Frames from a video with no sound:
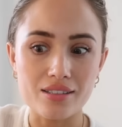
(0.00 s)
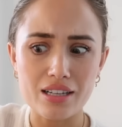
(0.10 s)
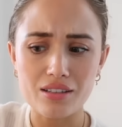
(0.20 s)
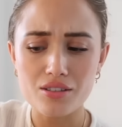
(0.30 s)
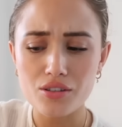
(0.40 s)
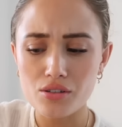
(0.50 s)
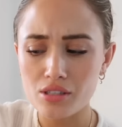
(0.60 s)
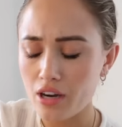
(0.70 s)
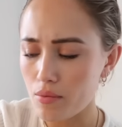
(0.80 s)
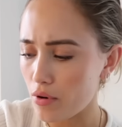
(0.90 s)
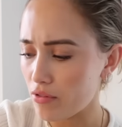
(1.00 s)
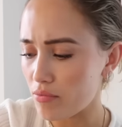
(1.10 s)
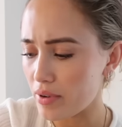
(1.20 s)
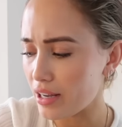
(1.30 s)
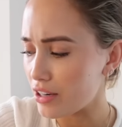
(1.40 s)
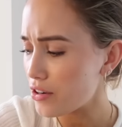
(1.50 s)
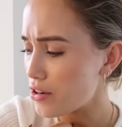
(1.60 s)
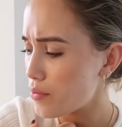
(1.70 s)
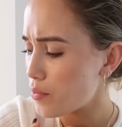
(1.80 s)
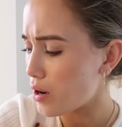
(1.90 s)
That doesn't usually come off of me, and I don't
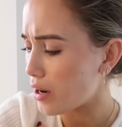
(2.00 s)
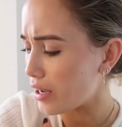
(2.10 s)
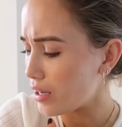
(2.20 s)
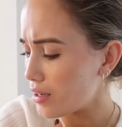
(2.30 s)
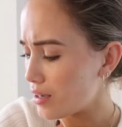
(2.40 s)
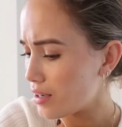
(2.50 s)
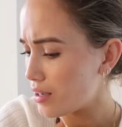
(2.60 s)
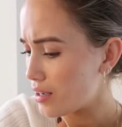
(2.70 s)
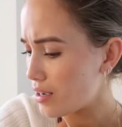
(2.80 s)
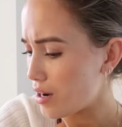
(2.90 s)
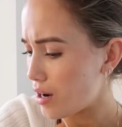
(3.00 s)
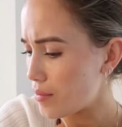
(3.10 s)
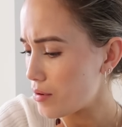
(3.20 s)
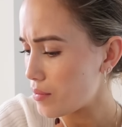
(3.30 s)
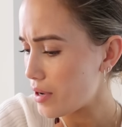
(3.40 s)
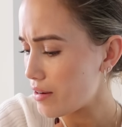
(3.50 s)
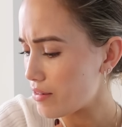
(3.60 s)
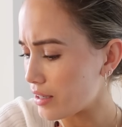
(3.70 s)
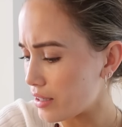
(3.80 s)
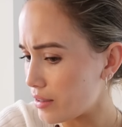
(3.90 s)
know why I'm not
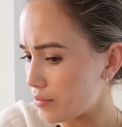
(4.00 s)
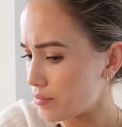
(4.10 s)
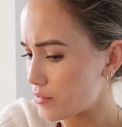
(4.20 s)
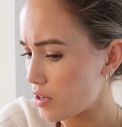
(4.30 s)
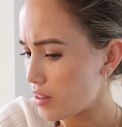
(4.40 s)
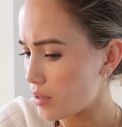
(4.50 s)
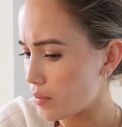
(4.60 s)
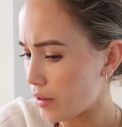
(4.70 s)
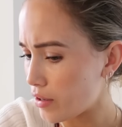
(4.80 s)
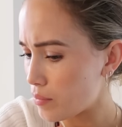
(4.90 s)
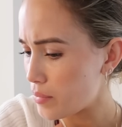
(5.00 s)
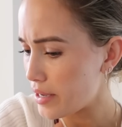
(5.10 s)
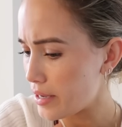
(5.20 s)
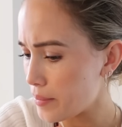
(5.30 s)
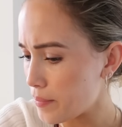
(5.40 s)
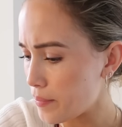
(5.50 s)
wearing it. I'm trying to think where it could be.